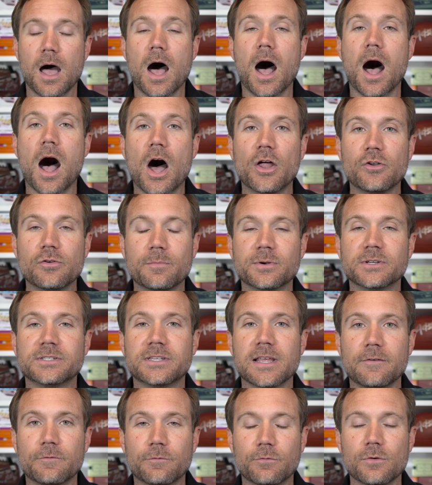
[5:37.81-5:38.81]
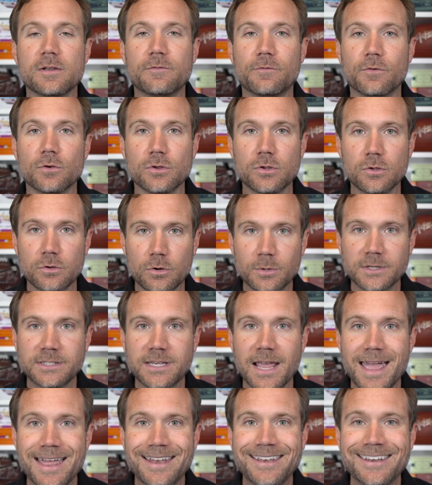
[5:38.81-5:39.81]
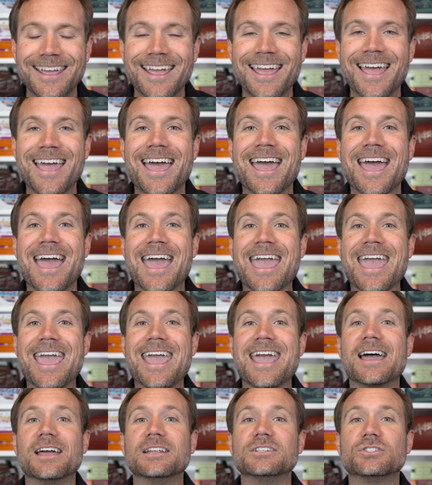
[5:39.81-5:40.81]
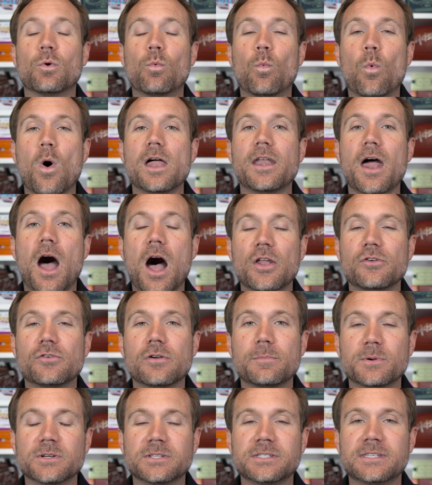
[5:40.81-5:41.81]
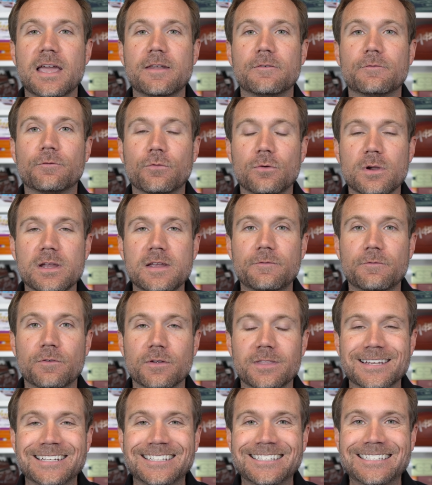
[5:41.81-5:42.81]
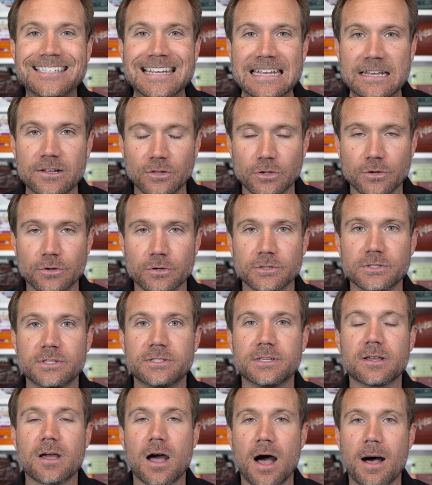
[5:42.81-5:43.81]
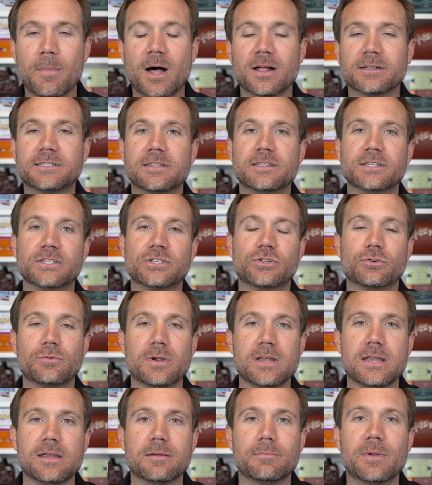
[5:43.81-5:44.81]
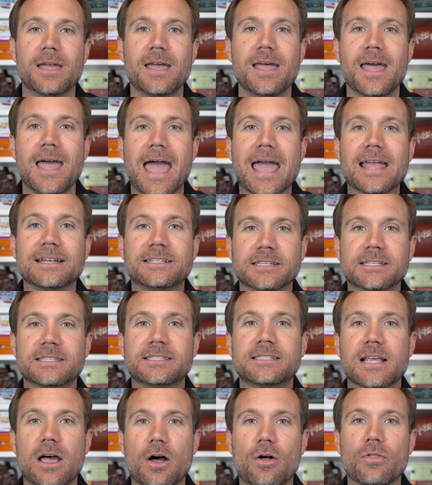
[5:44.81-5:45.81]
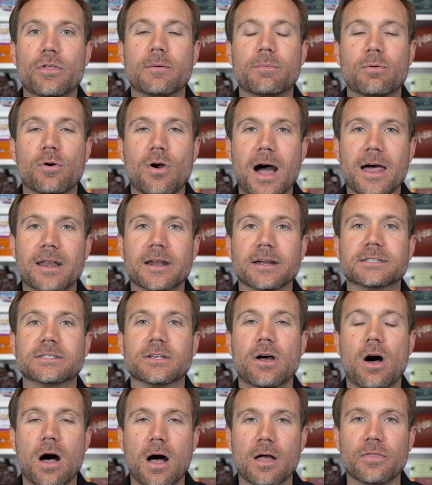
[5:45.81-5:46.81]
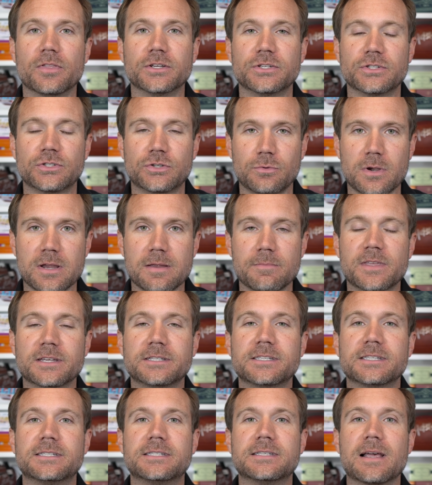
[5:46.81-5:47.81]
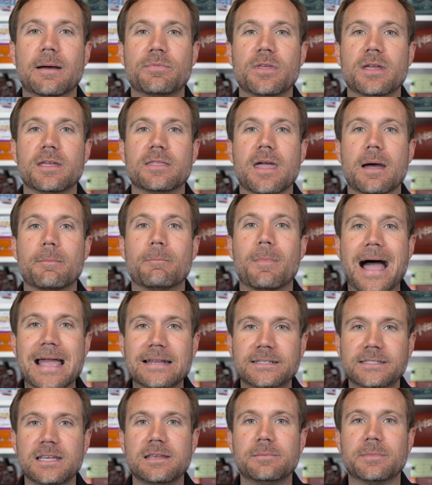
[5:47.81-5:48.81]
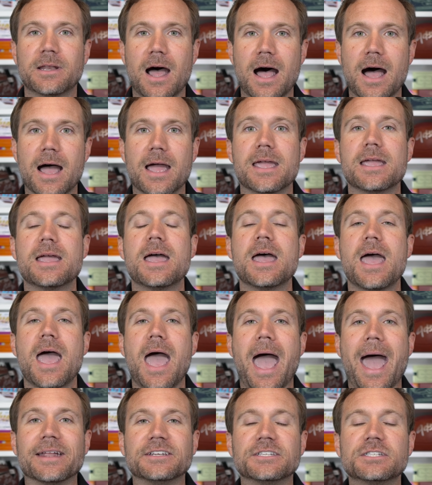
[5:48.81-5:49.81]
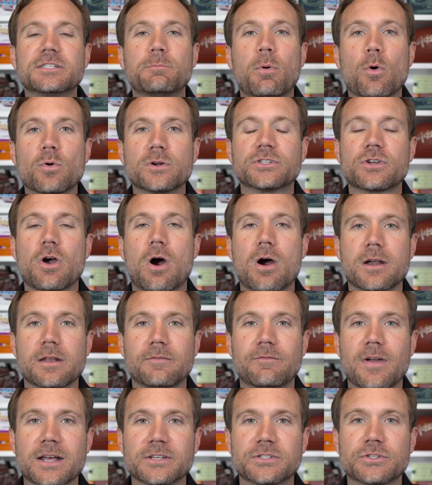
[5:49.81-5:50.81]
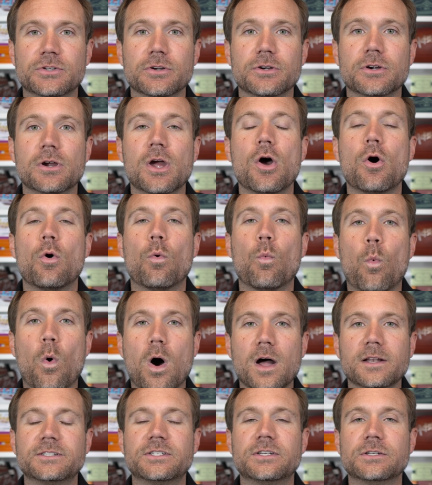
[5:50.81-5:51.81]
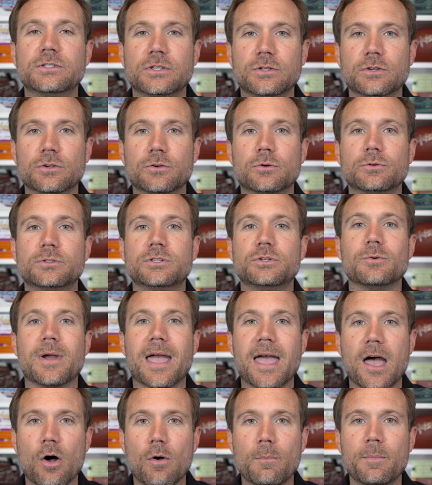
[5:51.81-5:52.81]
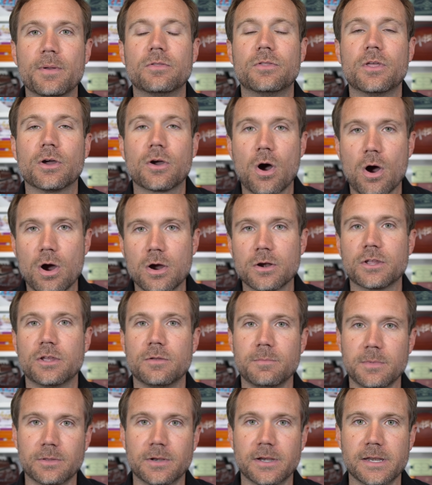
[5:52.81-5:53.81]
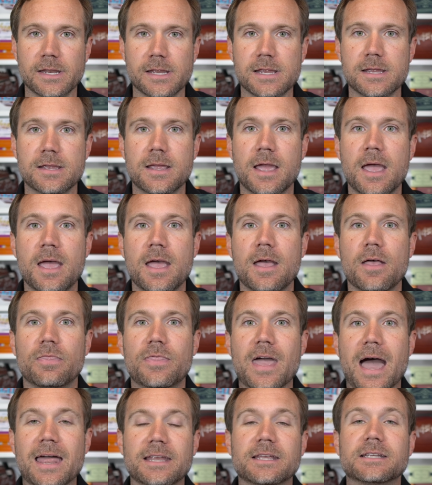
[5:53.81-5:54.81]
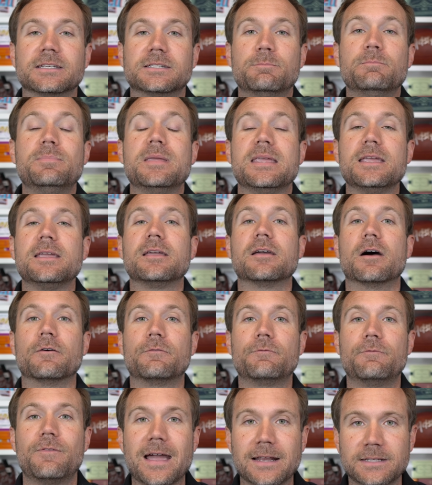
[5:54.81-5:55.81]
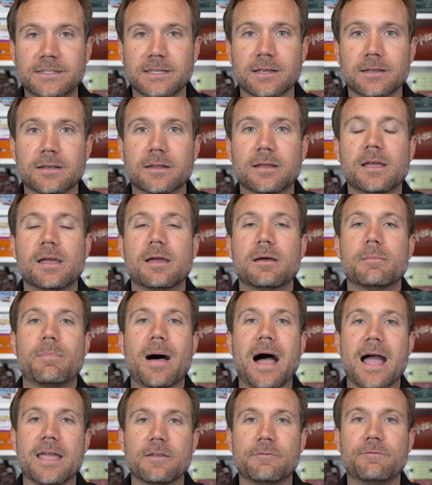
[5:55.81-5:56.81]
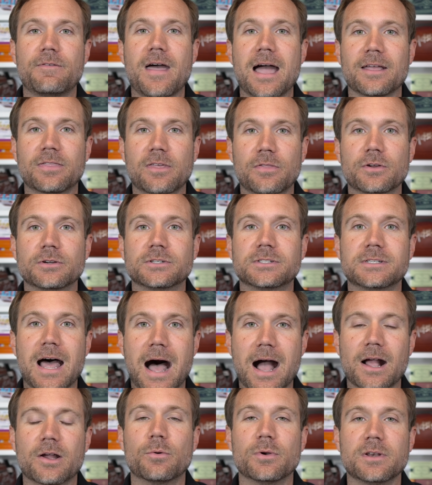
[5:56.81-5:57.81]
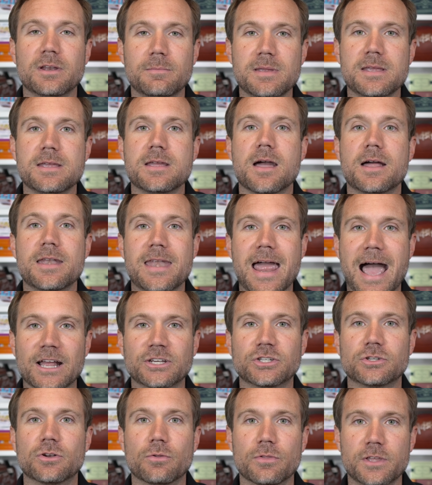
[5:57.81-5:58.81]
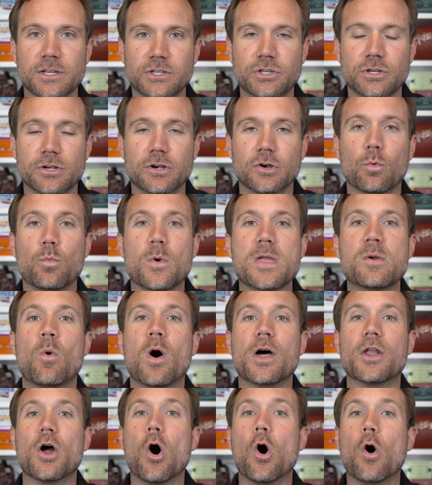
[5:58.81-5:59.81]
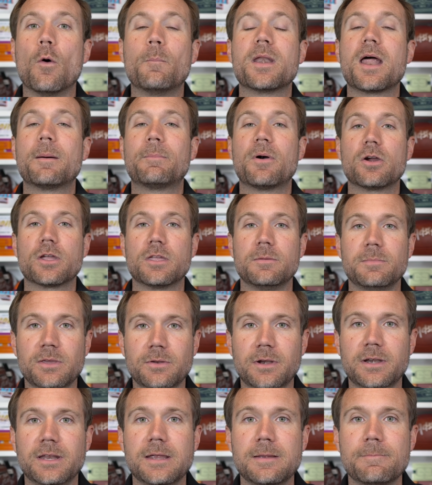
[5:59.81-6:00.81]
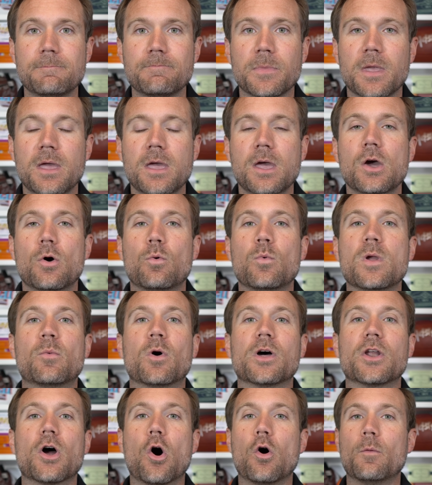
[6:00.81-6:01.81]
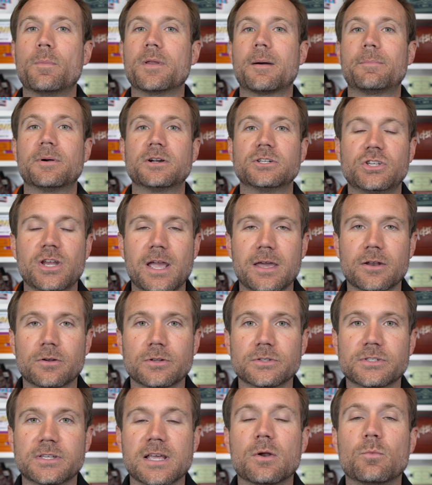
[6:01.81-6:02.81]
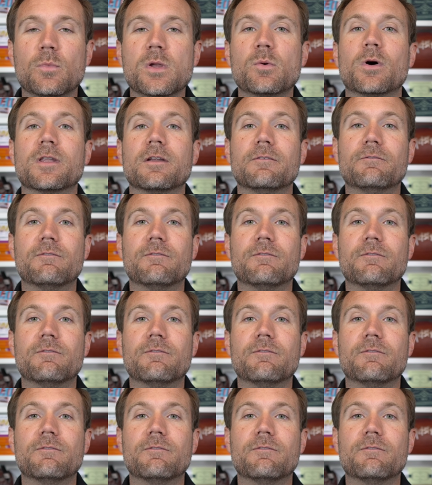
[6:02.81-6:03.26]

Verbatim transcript: 100% free for you to attend and 100% free for the dealers to come onto the stream and to sell their products on the stream. This is something that my team and I at Sports Card Investor want to do to help the card community that is being affected by the fact that there's not going to be a national this year. We want to open up our community, we want to open up our channels, and we want to